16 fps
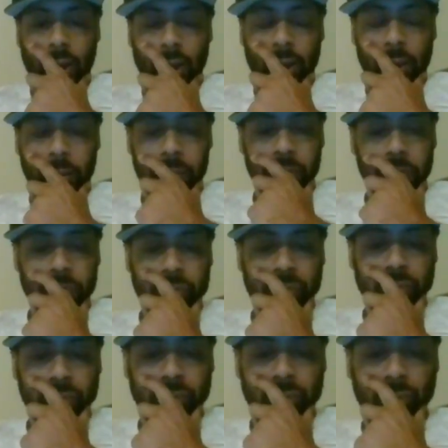
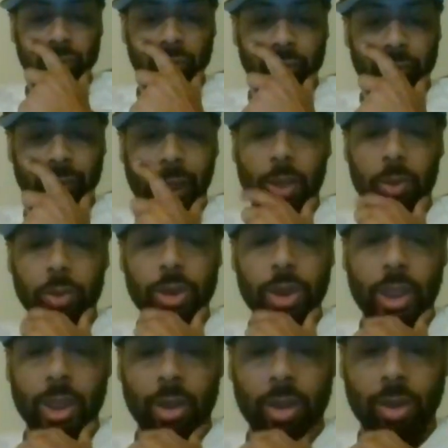
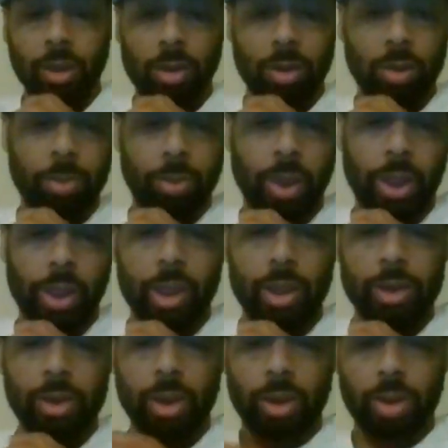Valtech,
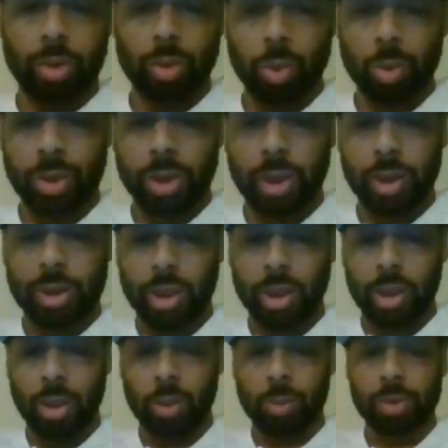Prez, and a new
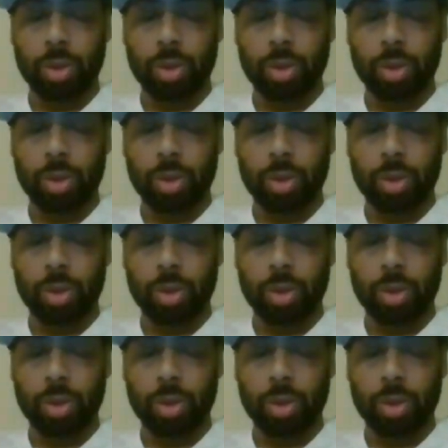detail.